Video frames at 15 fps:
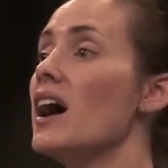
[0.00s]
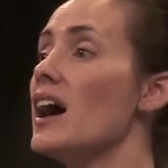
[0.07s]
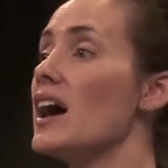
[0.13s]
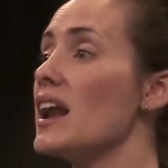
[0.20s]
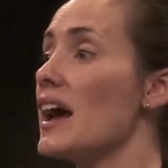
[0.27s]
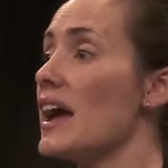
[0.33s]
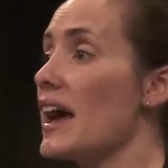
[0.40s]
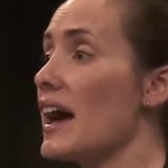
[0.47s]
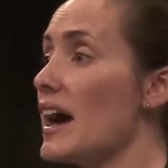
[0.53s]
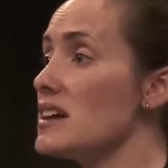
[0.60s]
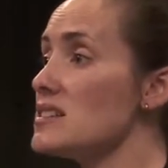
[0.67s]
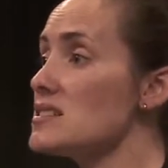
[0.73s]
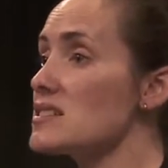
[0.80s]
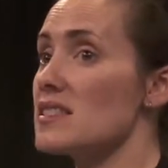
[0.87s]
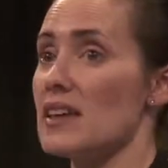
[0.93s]
And I
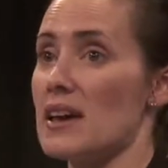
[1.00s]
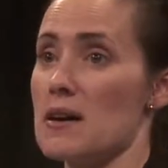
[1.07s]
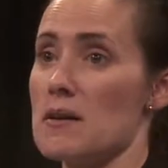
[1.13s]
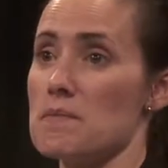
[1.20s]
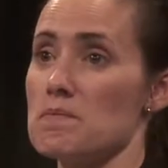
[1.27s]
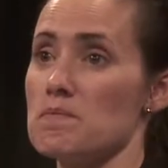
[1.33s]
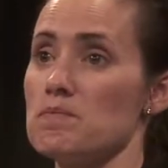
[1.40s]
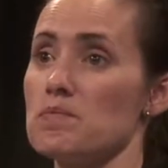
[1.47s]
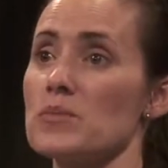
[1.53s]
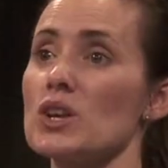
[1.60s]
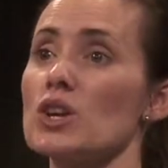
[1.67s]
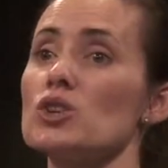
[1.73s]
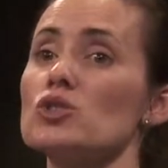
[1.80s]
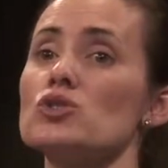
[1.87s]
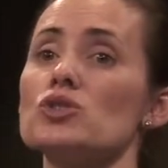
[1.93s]
ask them
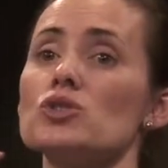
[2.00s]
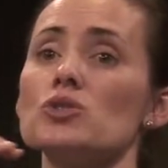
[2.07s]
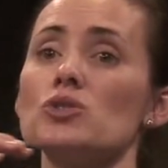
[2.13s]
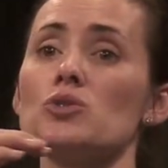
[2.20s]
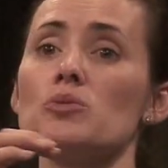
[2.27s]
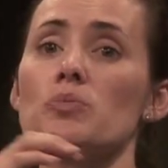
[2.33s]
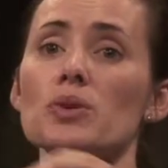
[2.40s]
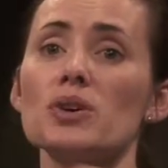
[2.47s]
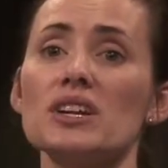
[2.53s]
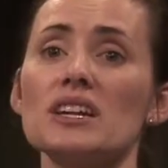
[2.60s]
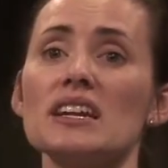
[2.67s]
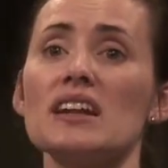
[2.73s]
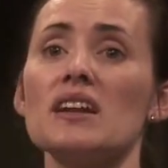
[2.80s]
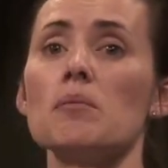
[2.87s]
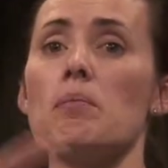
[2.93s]
to put it
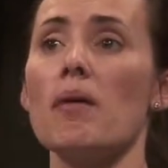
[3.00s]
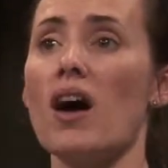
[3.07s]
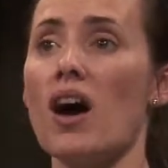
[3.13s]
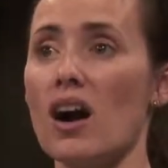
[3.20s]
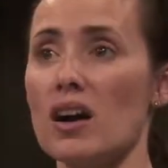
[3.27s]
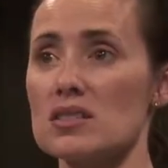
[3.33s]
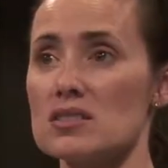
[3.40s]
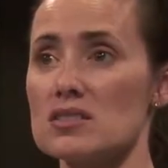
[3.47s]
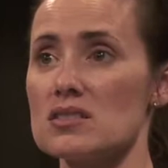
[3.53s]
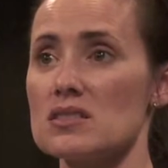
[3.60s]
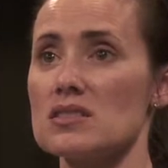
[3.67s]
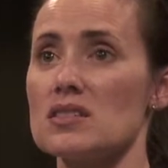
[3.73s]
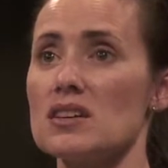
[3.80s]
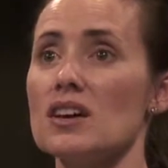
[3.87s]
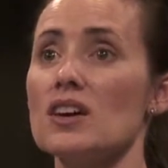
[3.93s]
in a box
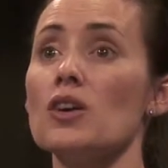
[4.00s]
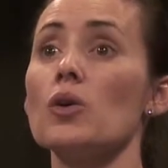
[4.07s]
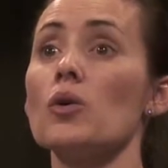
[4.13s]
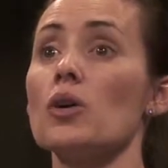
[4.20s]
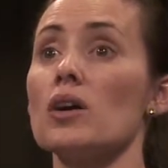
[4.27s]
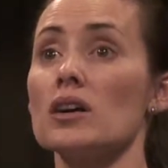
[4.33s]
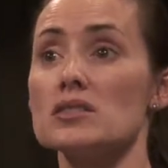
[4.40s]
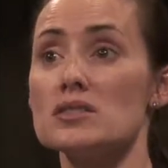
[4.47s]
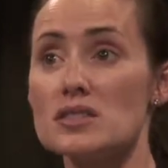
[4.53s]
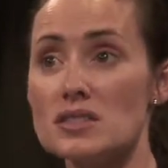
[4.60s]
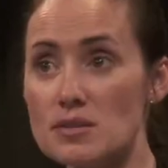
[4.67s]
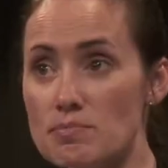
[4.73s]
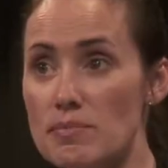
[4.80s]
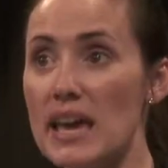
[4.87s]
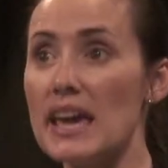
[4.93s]
or
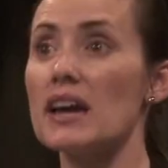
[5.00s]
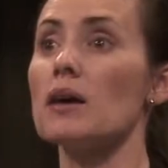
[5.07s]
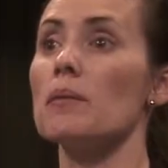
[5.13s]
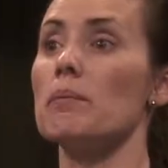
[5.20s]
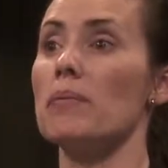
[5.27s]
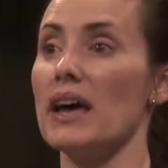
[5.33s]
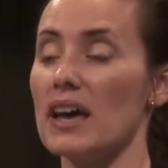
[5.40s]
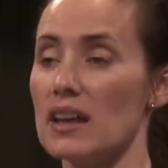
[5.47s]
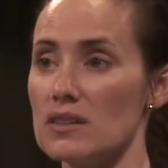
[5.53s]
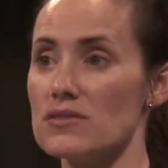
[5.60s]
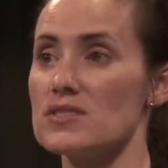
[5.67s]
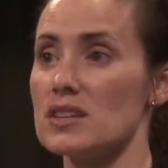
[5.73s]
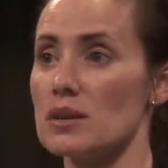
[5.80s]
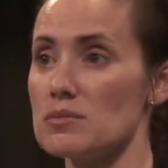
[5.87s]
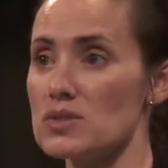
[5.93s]
make a bed of
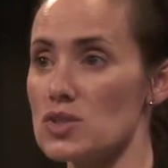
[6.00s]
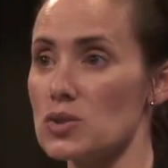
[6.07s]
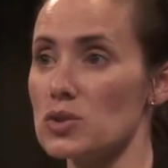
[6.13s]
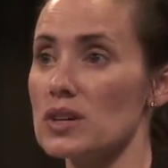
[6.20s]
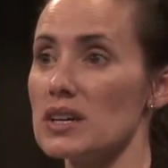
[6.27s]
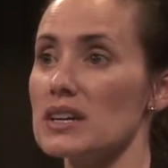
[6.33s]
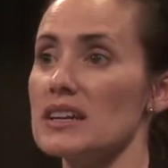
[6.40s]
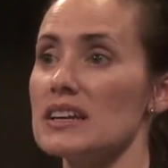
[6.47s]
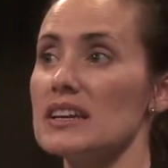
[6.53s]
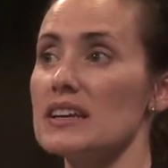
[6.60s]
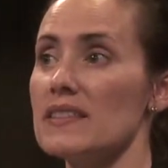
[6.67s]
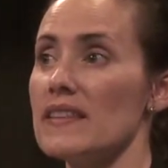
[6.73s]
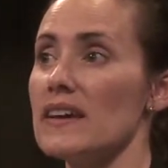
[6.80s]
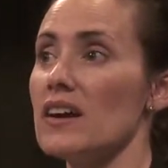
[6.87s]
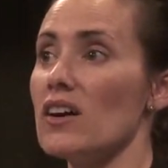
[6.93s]
some sort
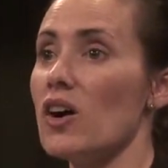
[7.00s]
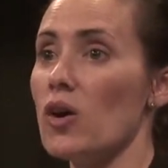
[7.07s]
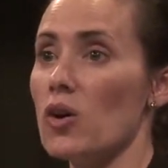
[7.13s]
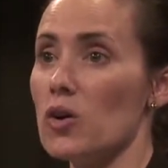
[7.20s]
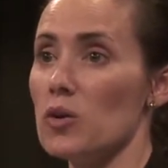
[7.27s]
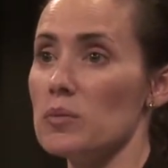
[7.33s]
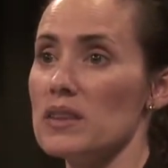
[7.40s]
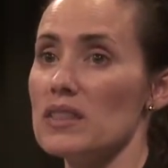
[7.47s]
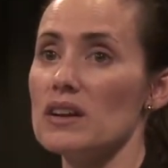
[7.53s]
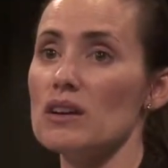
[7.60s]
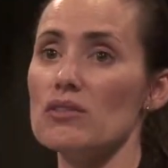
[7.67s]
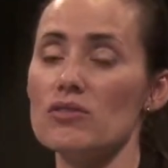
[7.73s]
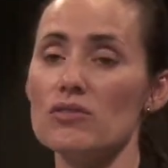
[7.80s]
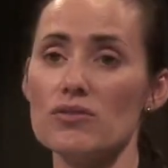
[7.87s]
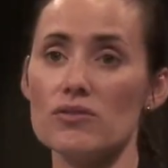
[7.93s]
in their home, in
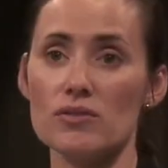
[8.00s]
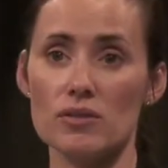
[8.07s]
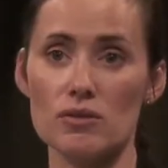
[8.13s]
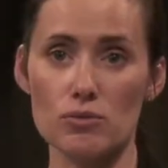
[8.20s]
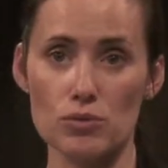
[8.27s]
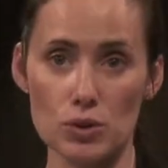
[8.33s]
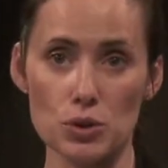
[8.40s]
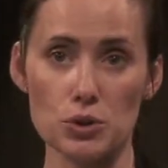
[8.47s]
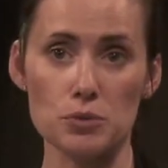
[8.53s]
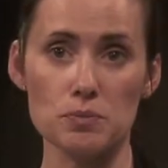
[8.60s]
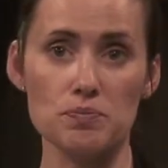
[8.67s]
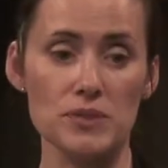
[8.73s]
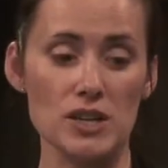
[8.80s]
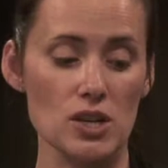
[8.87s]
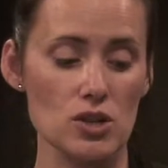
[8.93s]
their room,
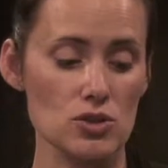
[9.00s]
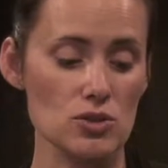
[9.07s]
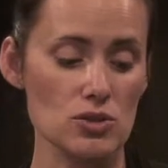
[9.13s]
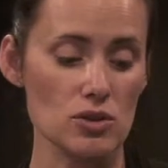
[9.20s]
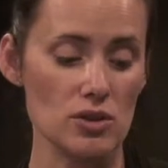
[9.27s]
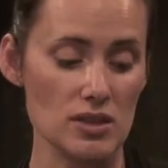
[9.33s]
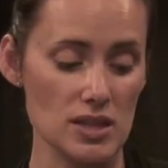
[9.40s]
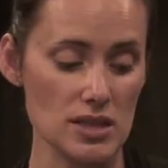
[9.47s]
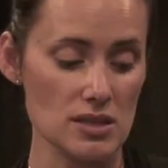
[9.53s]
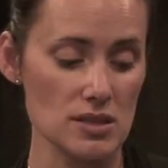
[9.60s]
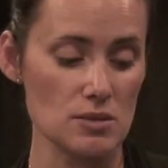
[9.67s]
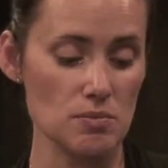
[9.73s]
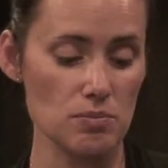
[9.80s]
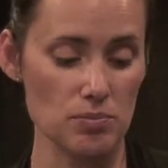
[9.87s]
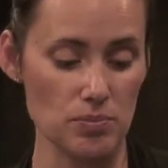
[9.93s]
so
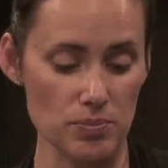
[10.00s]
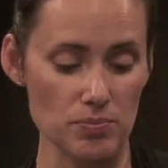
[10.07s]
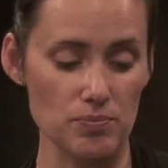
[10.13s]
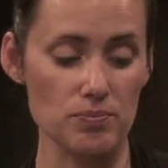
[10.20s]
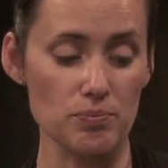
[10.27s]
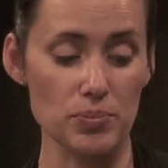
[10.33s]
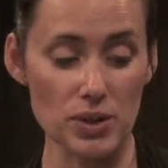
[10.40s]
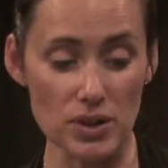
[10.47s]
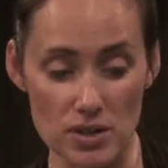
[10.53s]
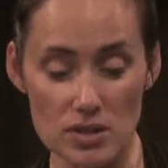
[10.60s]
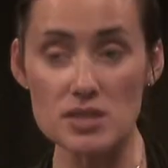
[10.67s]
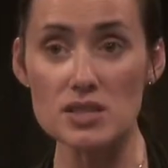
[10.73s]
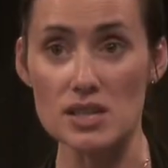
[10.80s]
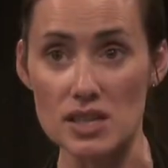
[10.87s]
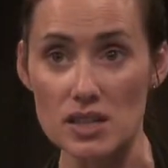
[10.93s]
this
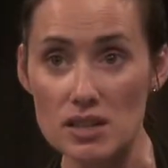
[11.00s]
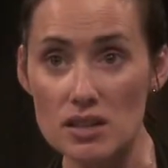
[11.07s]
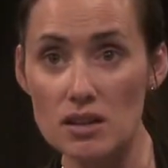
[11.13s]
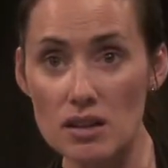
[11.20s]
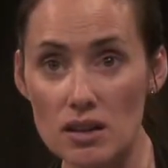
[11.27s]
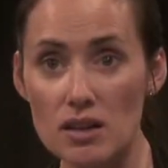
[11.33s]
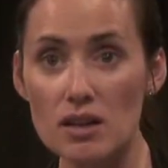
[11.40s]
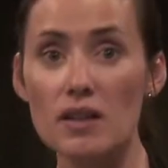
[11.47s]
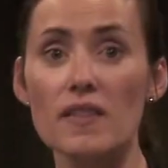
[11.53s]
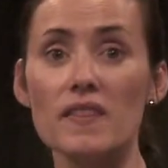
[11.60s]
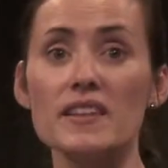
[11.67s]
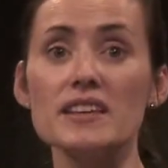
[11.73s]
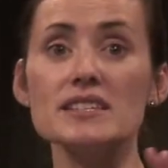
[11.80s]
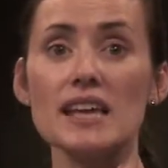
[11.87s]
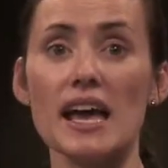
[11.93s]
person,
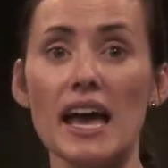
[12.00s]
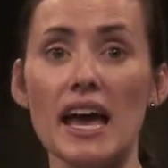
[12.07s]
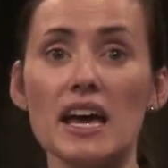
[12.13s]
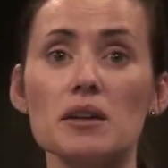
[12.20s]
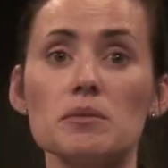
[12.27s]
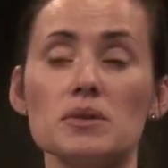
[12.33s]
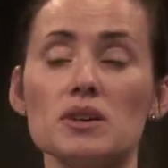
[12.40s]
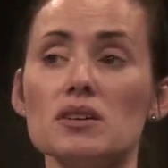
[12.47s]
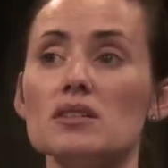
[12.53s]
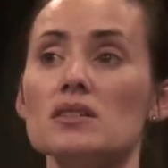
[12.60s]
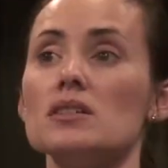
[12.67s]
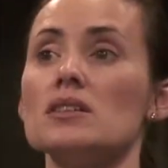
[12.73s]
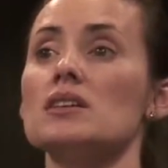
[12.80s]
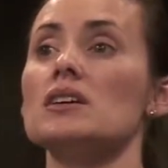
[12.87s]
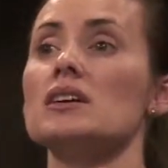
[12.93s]
this animal,
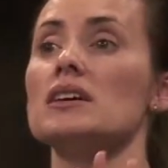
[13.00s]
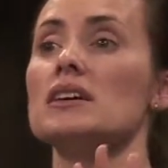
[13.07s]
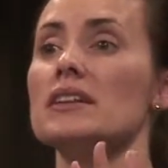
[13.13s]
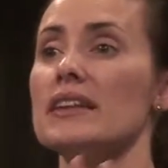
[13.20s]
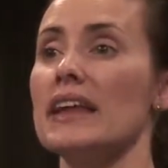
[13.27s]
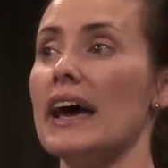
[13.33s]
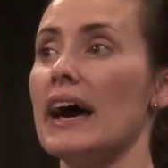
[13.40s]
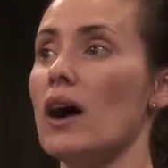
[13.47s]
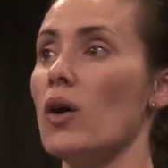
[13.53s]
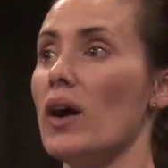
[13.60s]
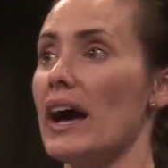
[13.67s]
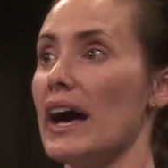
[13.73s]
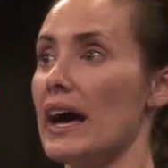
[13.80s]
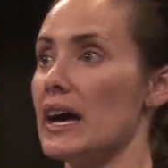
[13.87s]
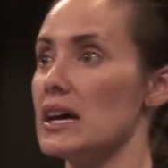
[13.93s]
now
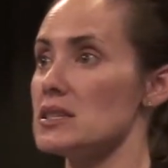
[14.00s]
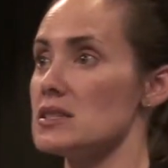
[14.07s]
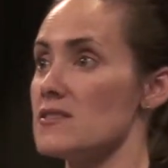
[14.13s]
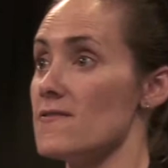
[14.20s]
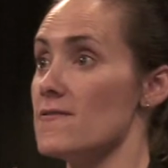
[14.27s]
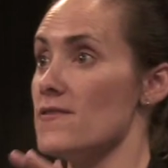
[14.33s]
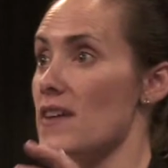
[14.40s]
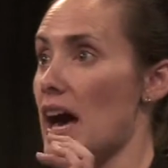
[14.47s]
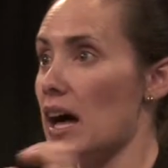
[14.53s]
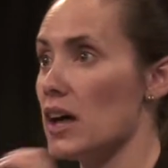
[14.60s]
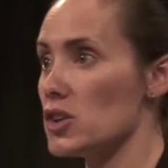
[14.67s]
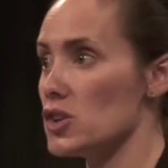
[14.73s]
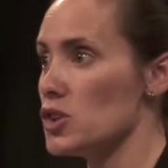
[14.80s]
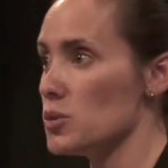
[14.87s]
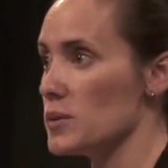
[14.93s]
has
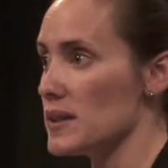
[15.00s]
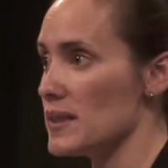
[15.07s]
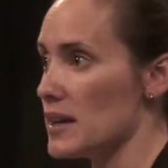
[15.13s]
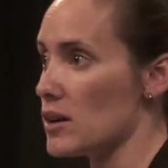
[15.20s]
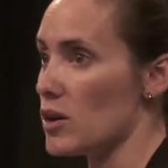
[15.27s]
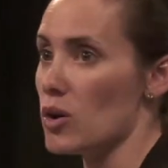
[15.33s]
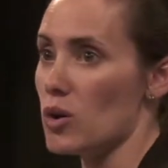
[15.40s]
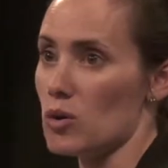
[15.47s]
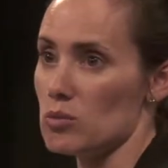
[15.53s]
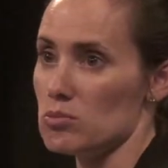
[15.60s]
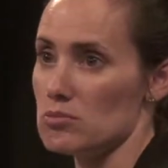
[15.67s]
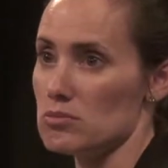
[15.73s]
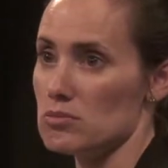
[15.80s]
value in their home,